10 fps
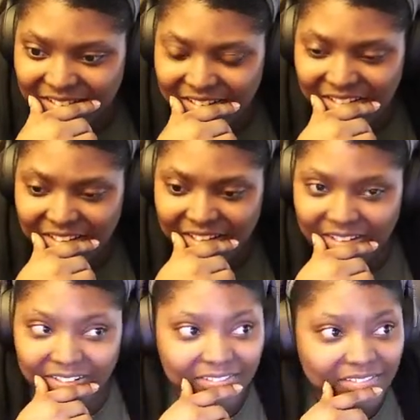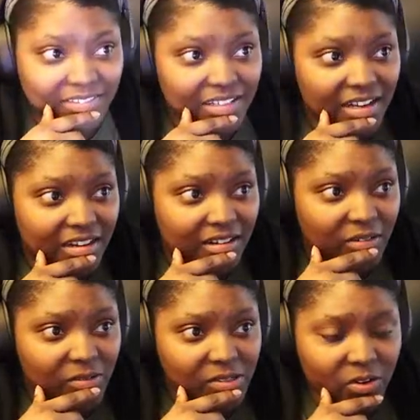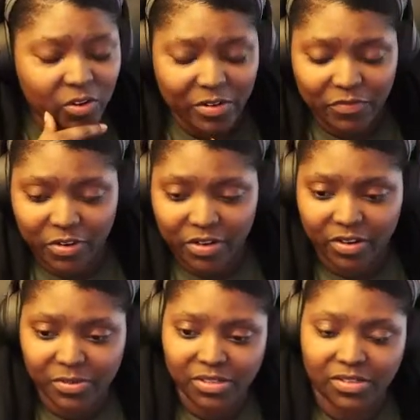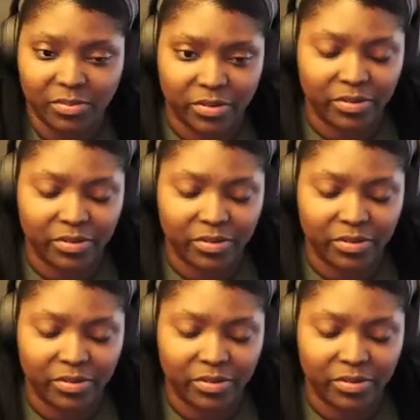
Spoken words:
Yeah. I don't know what's going on with my feet, y'all. I'm salty, but